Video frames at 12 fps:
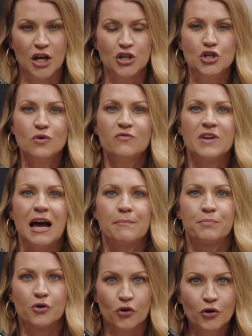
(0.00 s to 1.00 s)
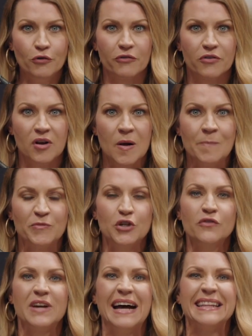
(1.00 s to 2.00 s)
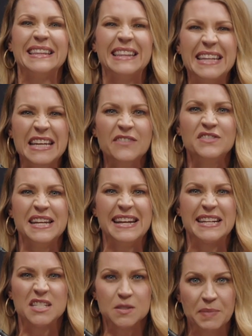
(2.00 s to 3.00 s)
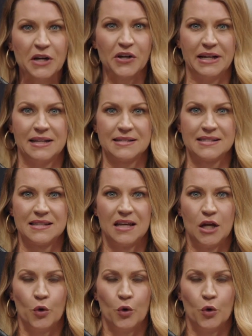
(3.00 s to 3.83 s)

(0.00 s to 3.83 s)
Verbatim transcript: You've got proof You've got lived experience.